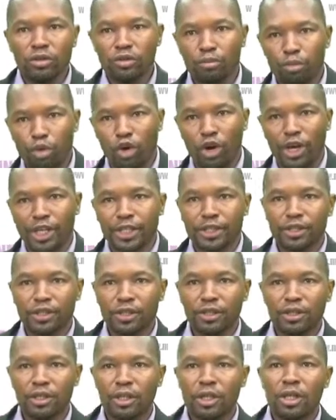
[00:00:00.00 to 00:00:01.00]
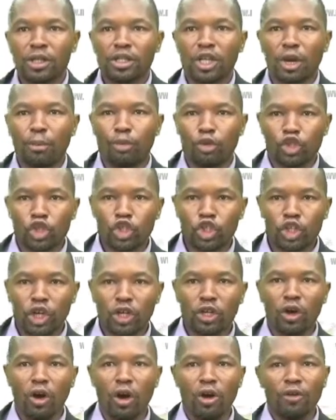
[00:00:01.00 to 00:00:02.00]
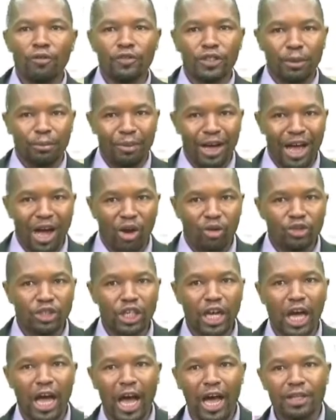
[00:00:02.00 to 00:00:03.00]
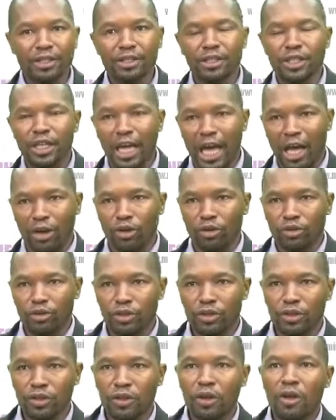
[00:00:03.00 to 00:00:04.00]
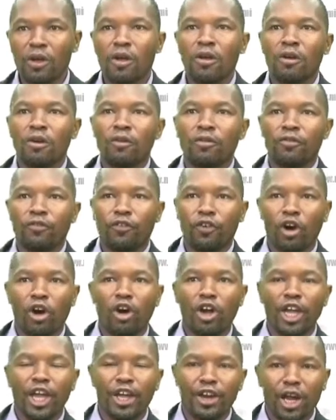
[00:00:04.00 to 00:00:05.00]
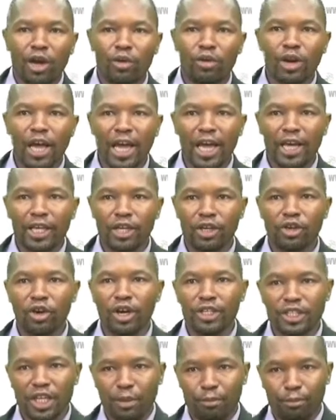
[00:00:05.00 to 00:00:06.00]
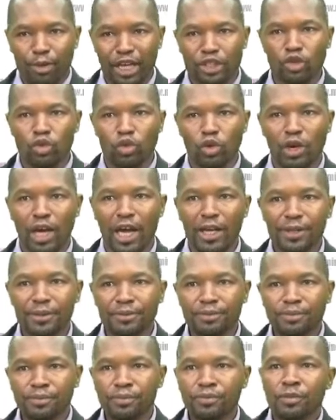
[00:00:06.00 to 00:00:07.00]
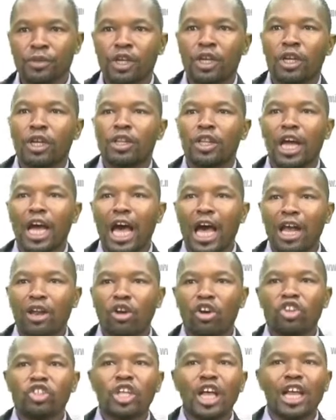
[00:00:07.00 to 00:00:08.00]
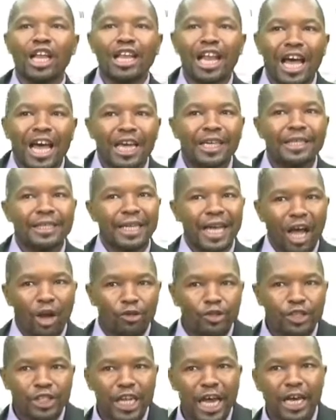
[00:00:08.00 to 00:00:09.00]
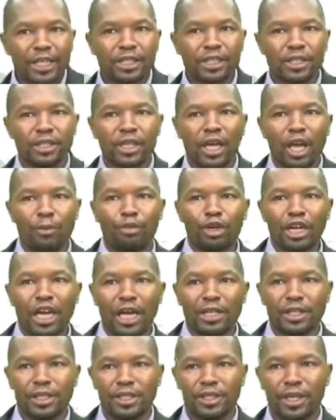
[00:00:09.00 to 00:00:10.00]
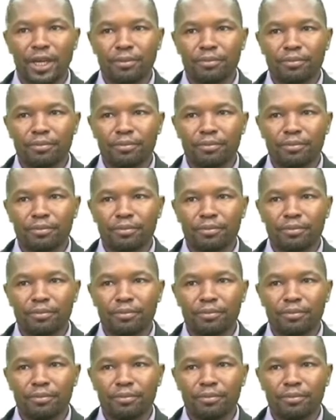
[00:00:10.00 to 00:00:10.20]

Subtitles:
point, the position of the mouth and the anus. For irregular echinoids in particular, the anus lies outside the apical system